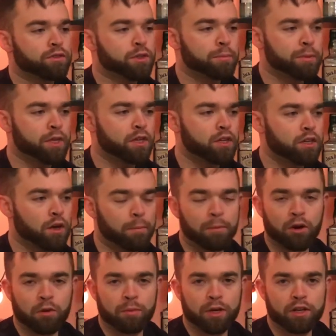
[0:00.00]
to be a
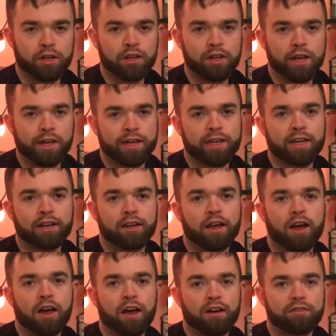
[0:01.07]
bourbon, it can't
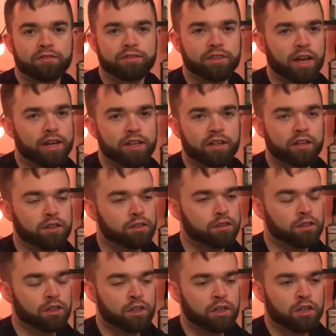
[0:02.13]
have
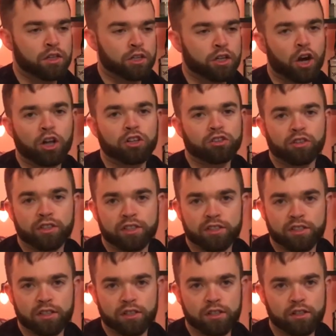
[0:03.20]
any colorant
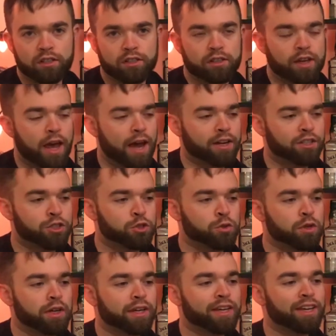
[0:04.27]
added to
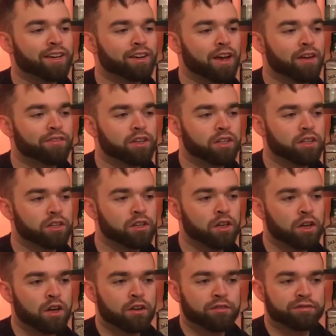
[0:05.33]
it. It can't have any
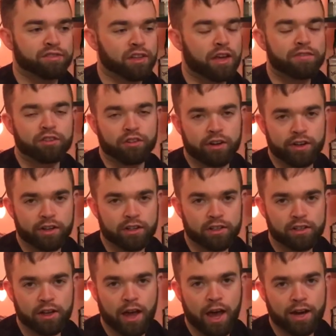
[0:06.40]
flavoring
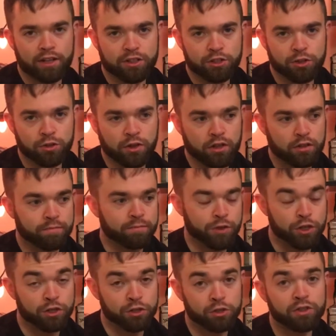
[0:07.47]
added to it. You
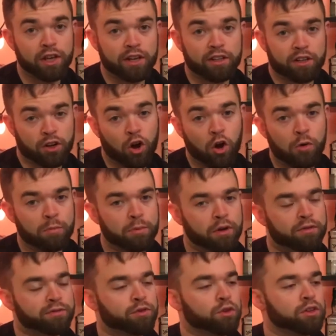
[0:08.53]
can do that at home,
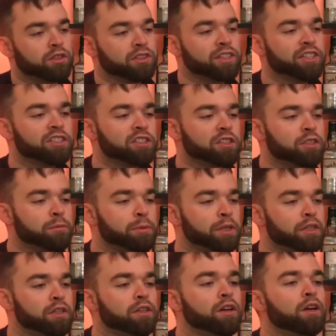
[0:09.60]
but for it legally to
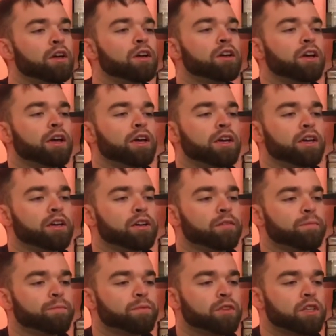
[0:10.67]
be a
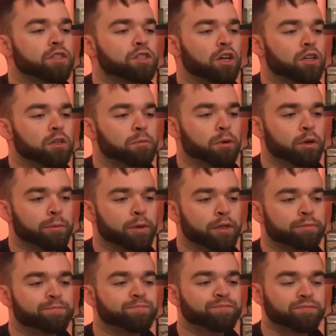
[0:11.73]
Kentucky bourbon,